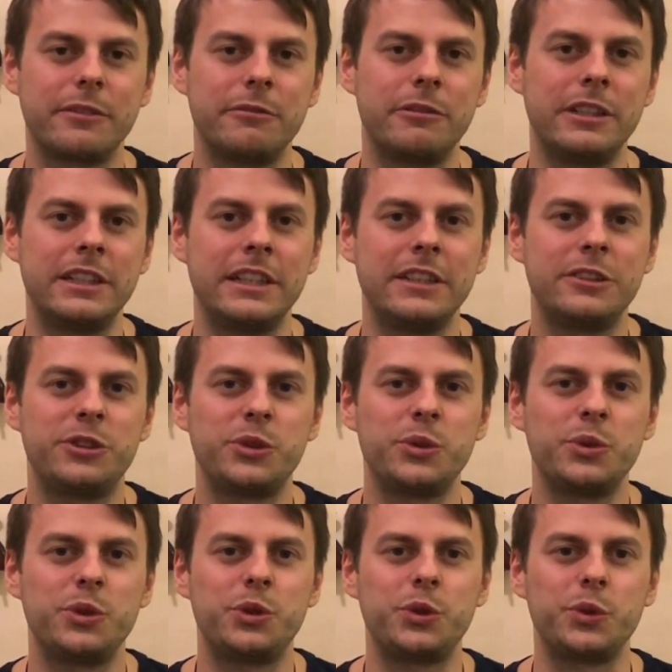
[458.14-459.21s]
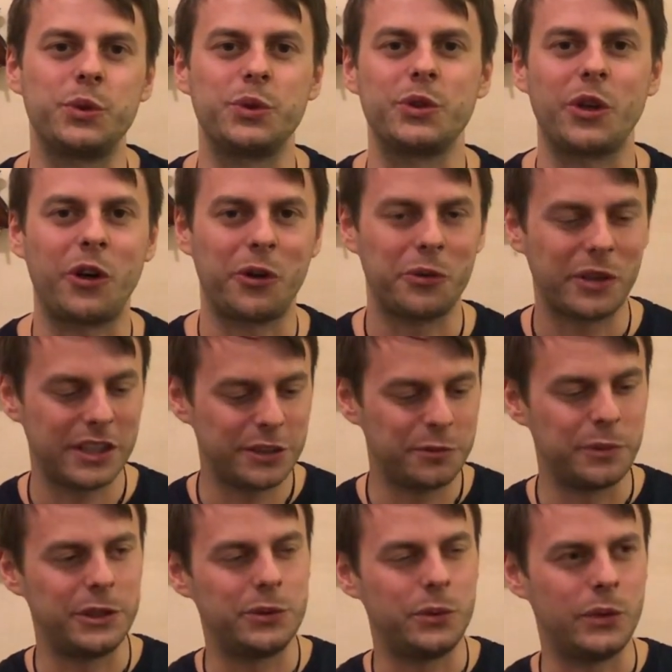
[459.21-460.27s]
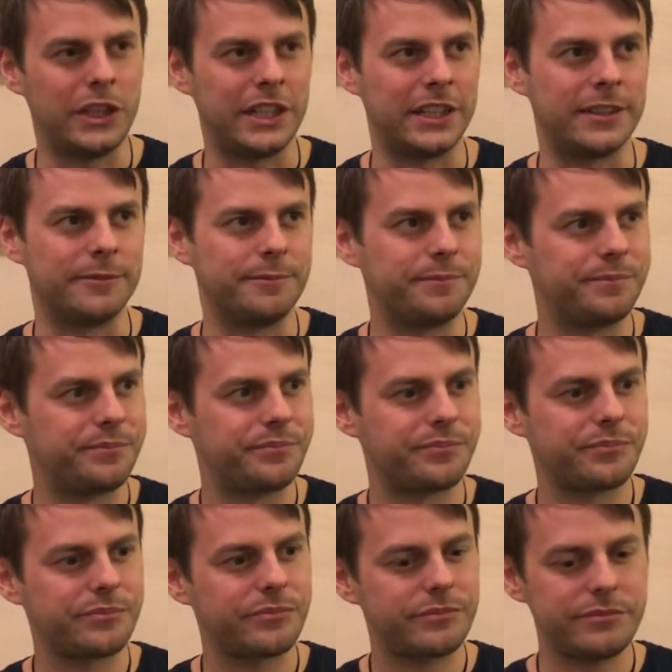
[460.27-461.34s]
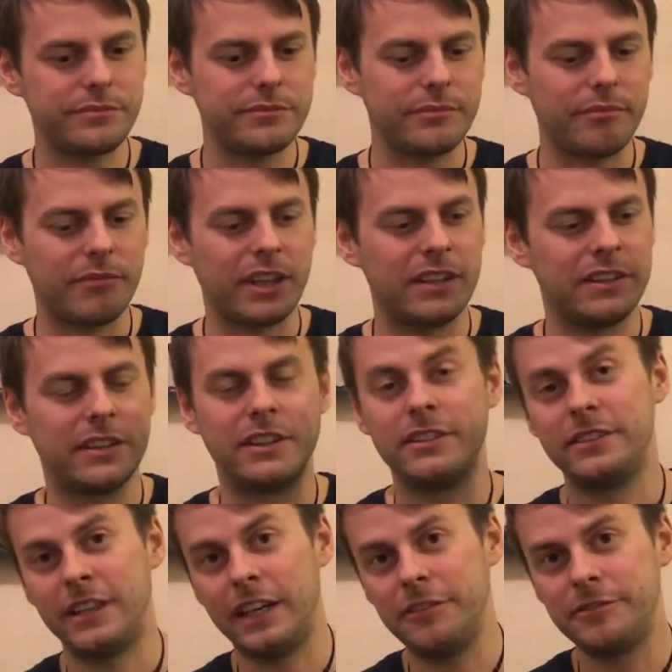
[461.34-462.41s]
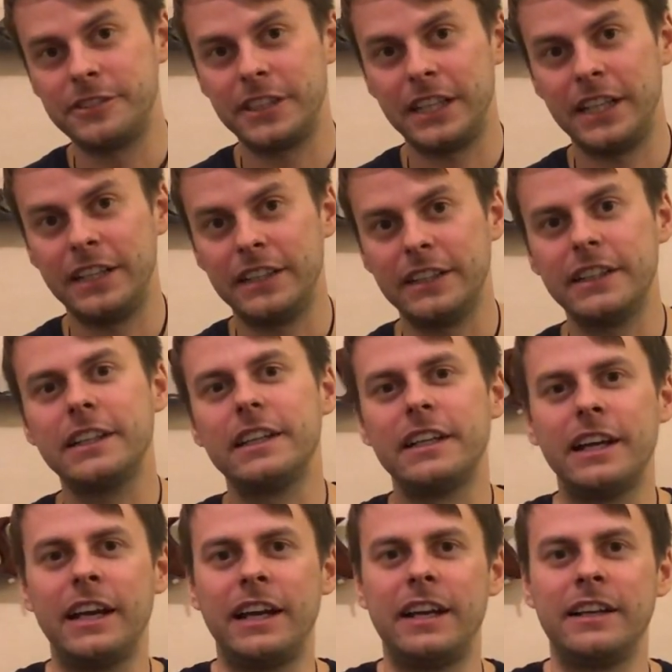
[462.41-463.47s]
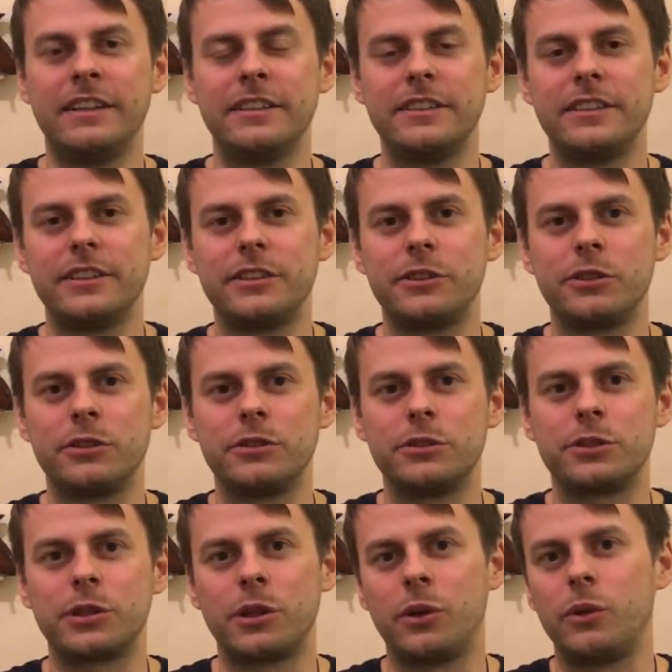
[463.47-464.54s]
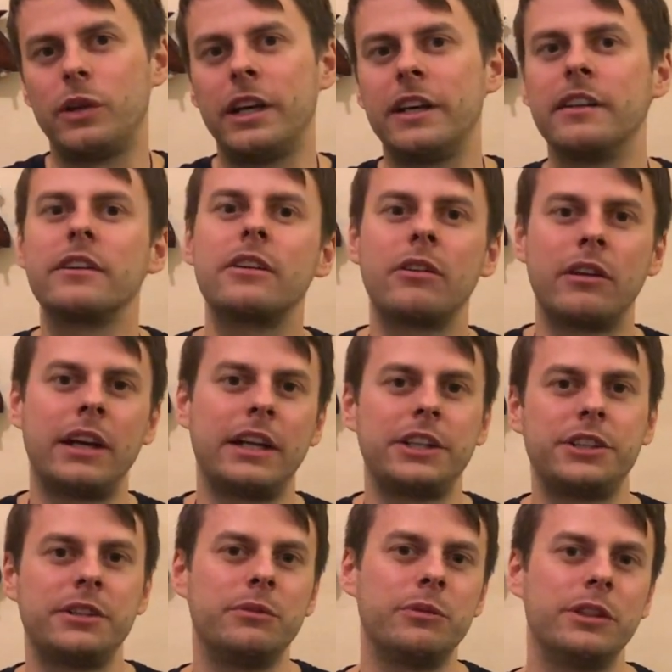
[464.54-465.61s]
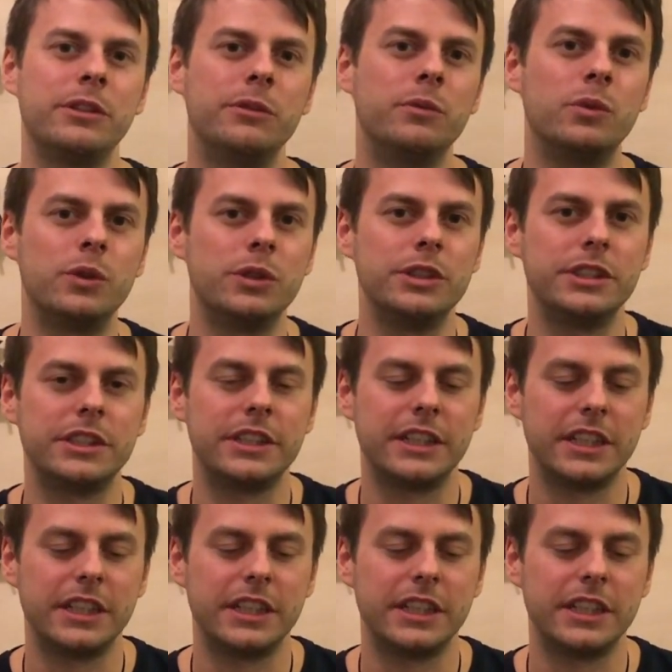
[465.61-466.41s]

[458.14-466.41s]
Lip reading: we need to choose always between the safety and control and the connection with the wood.